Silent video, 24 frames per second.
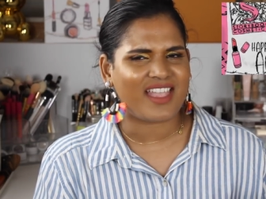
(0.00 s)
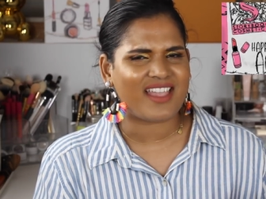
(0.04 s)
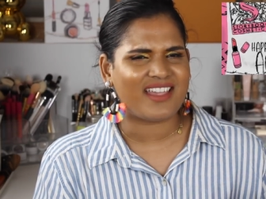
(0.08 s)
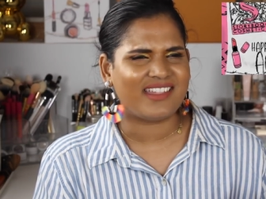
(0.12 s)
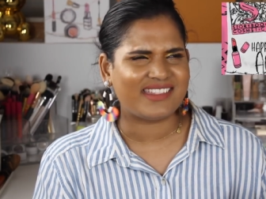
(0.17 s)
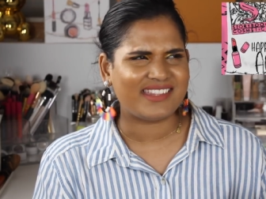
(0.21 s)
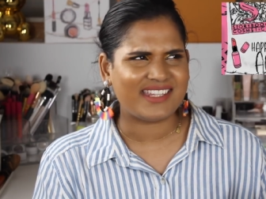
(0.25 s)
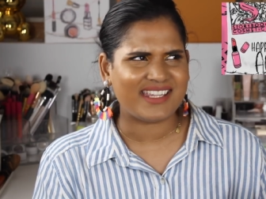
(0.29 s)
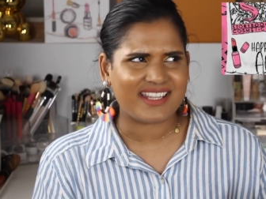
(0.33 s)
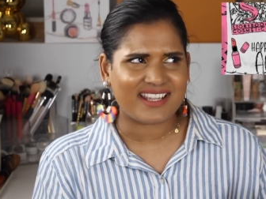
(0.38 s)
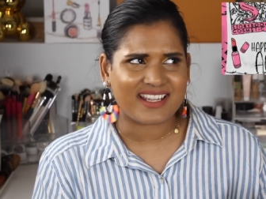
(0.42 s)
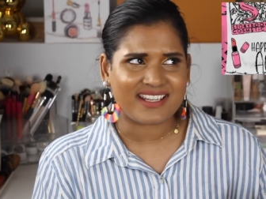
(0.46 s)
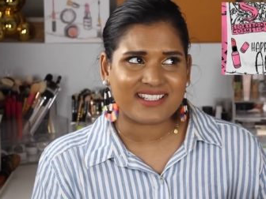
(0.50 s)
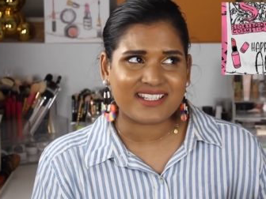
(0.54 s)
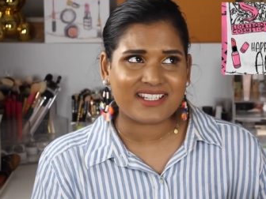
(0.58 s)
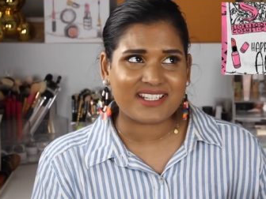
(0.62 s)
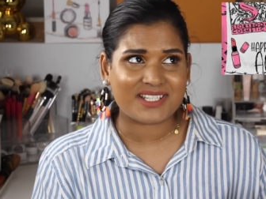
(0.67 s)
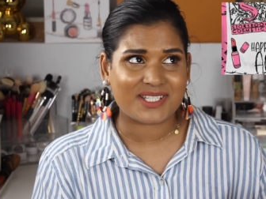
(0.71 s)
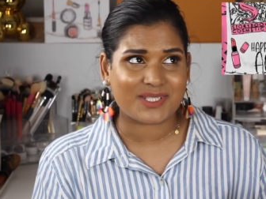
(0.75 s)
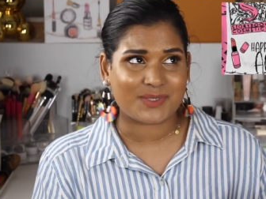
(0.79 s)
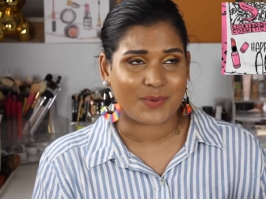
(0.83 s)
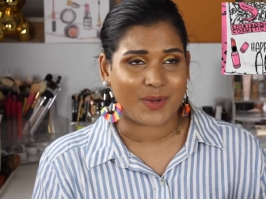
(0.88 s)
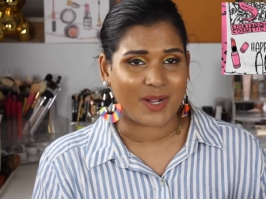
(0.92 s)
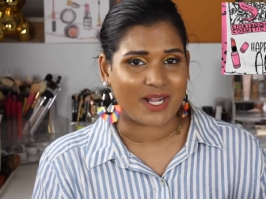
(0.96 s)
I think I
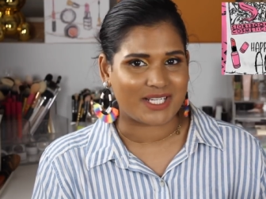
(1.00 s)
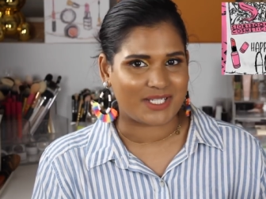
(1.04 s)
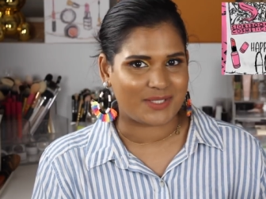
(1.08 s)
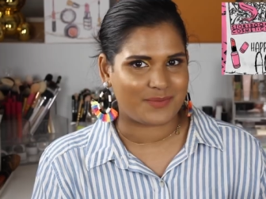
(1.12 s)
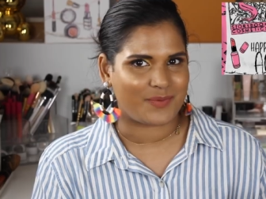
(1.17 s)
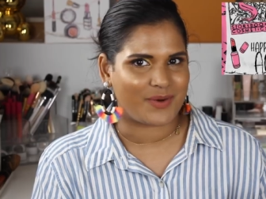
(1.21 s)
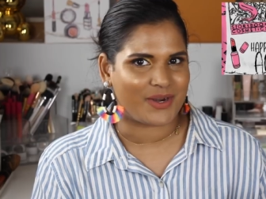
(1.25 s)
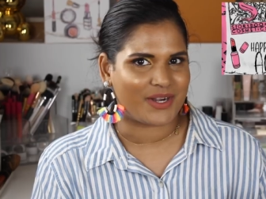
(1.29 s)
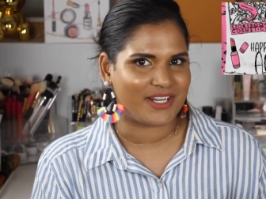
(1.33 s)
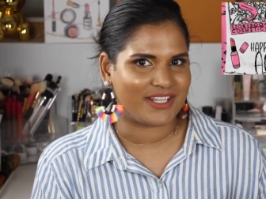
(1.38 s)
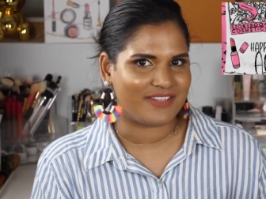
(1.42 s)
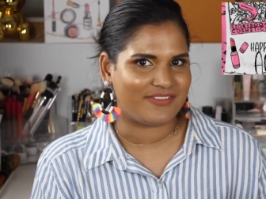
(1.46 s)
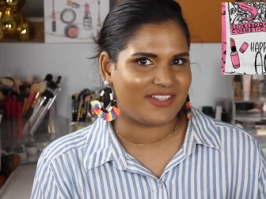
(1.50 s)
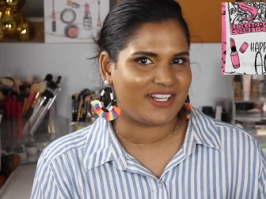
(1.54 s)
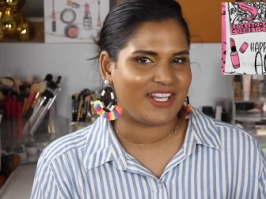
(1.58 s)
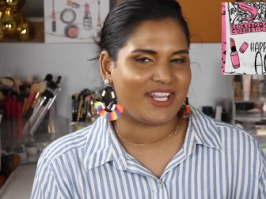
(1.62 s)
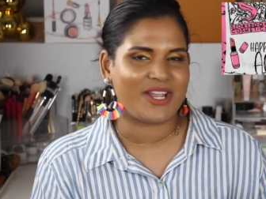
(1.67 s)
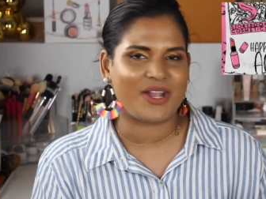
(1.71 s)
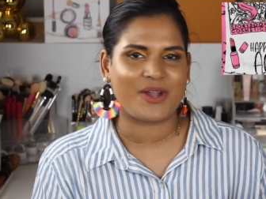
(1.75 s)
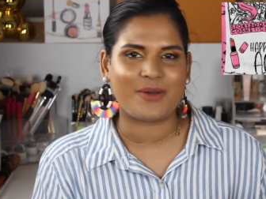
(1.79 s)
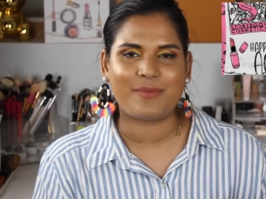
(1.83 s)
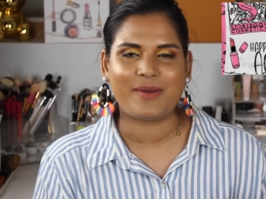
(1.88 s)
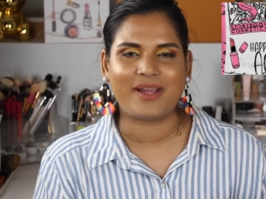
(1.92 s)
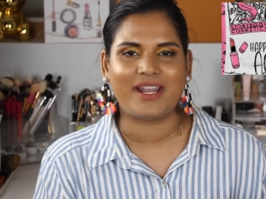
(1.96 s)
did a swatch party
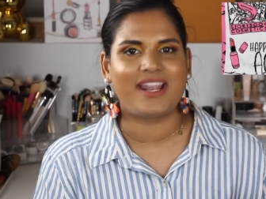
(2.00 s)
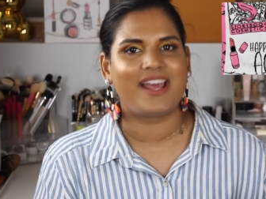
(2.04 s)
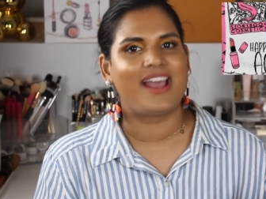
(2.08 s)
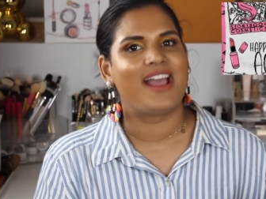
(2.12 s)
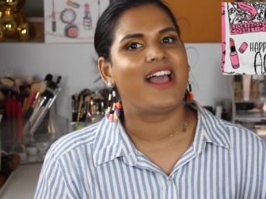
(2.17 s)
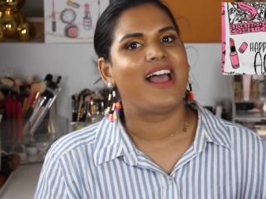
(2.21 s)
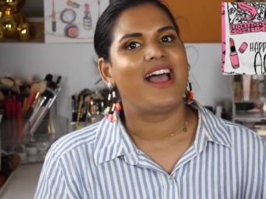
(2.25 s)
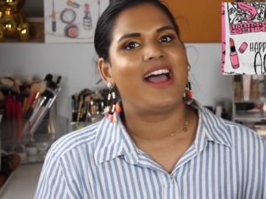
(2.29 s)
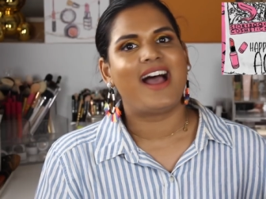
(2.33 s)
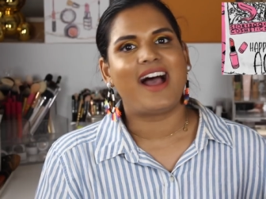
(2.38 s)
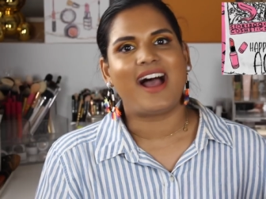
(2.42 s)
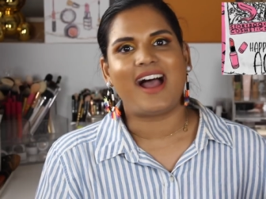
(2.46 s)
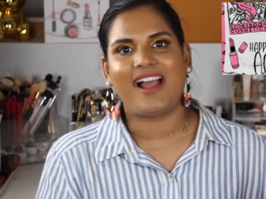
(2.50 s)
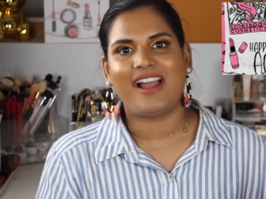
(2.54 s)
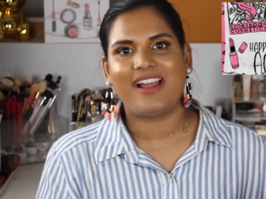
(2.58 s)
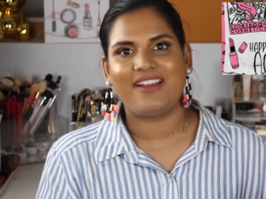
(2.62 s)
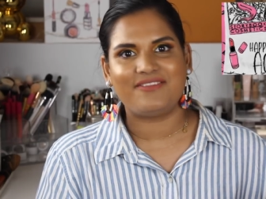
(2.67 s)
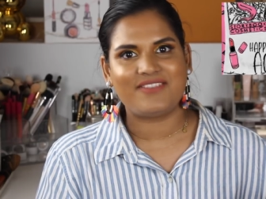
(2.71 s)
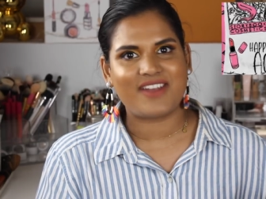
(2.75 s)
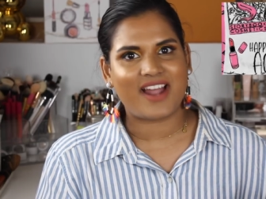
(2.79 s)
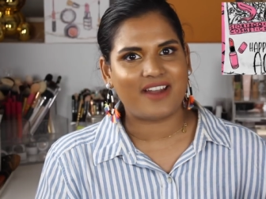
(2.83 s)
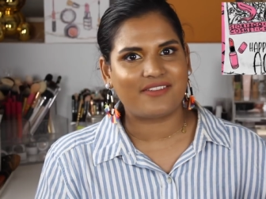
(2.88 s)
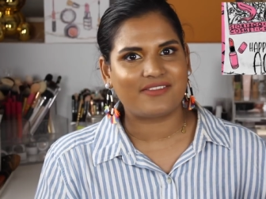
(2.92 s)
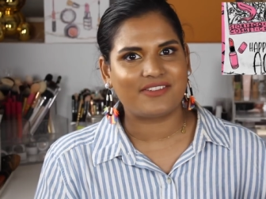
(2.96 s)
video, but I
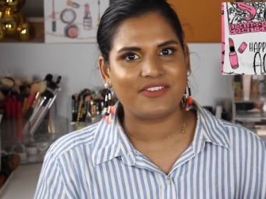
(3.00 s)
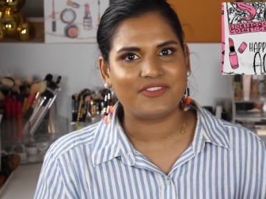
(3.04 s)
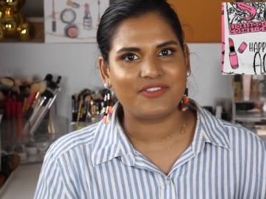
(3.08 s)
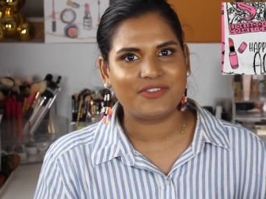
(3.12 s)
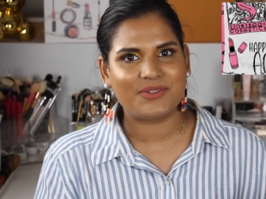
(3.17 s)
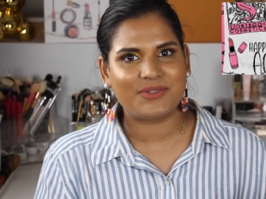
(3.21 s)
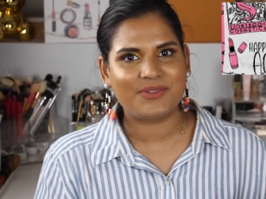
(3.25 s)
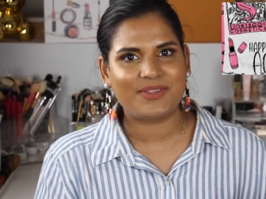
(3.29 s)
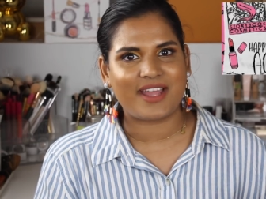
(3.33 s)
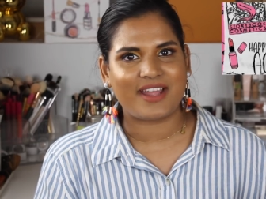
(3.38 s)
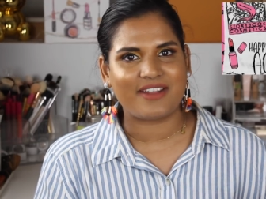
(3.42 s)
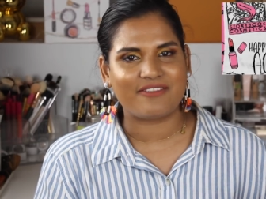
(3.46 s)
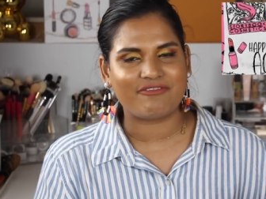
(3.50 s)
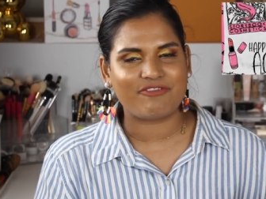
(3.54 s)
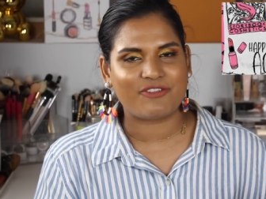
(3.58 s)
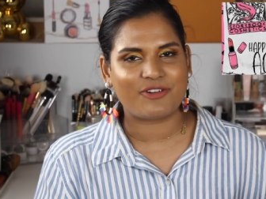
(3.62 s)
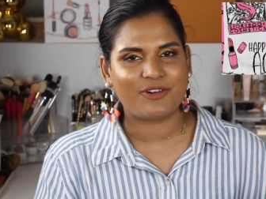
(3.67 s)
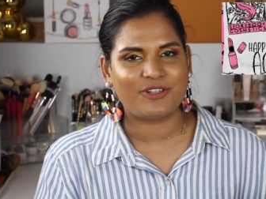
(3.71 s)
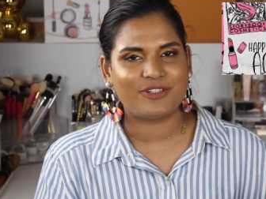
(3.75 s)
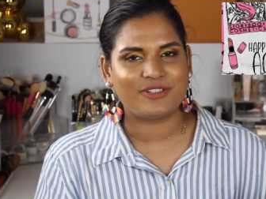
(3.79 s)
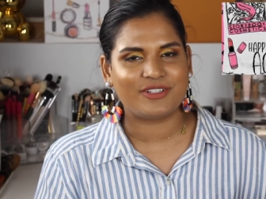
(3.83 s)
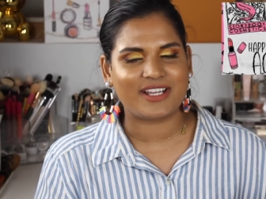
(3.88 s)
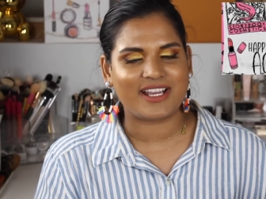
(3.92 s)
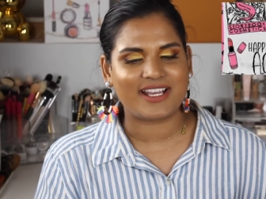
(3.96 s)
have not reviewed that
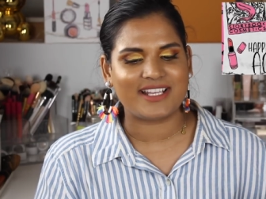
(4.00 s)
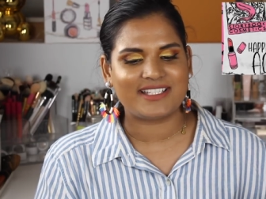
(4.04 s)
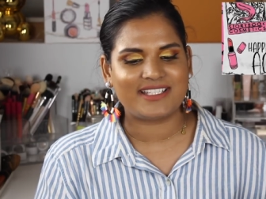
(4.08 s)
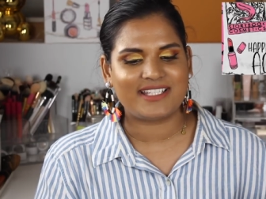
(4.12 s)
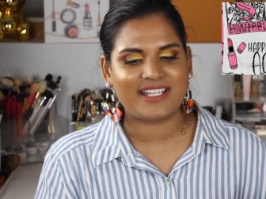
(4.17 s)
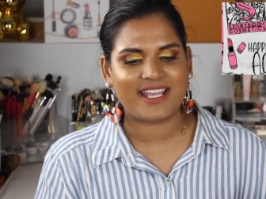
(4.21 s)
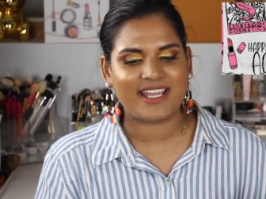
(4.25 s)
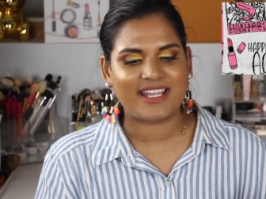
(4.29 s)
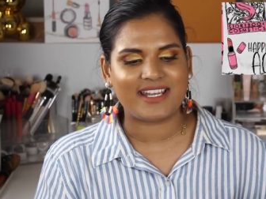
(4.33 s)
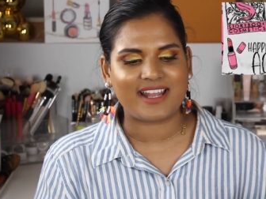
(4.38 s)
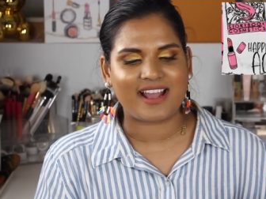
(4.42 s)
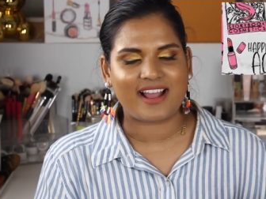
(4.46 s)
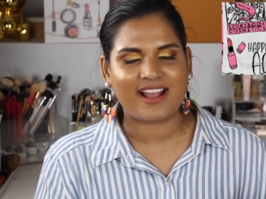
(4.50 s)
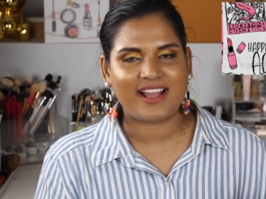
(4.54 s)
for you guys yet.